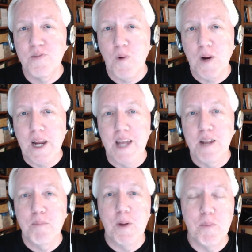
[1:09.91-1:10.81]
for getting
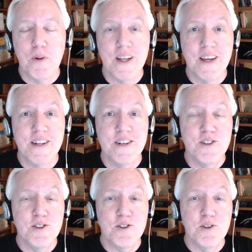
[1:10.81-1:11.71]
people
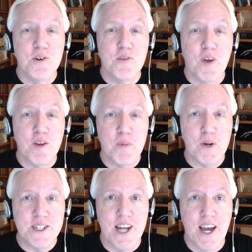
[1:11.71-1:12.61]
into Facebook
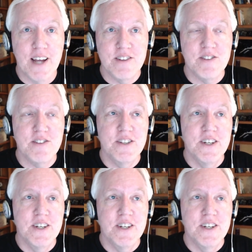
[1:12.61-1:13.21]
chats